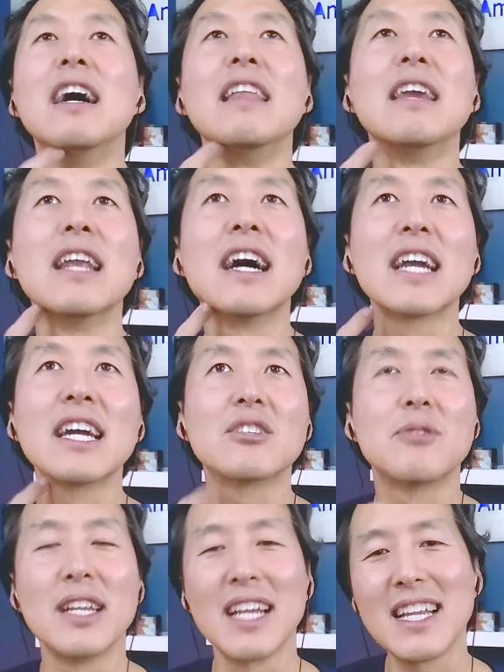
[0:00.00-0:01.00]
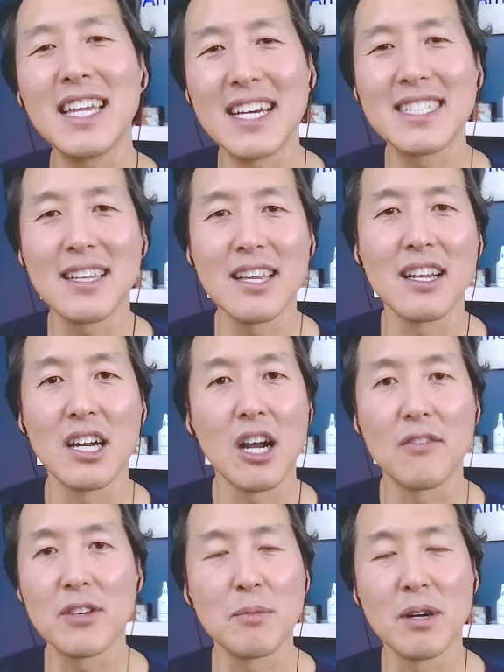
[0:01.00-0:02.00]
And then I get treated. Yeah, it's a little
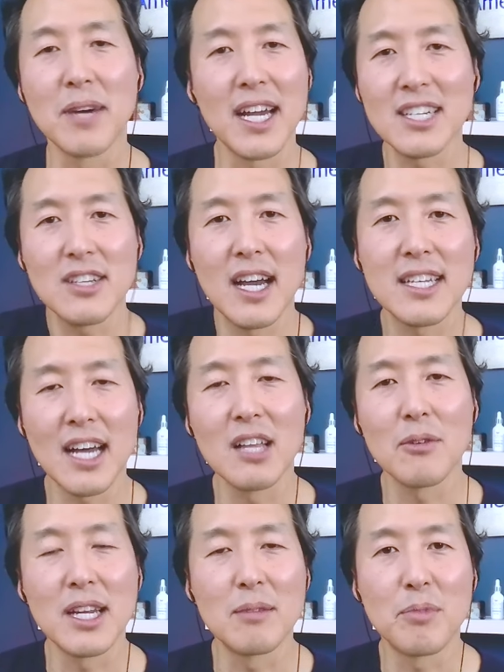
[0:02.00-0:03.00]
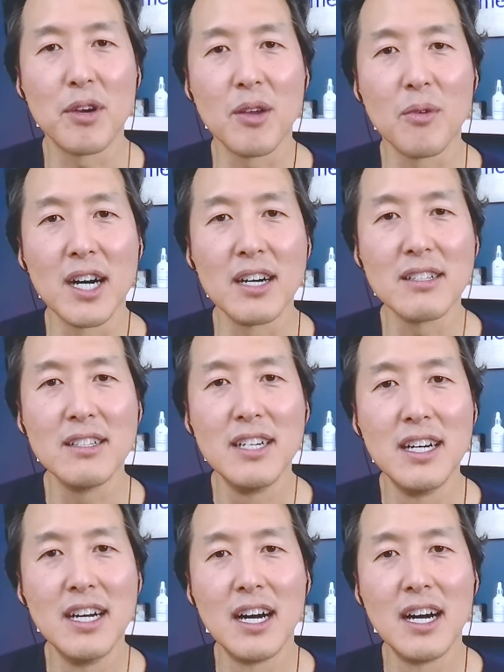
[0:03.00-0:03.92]
uncomfortable, but actually I tolerate it pretty well.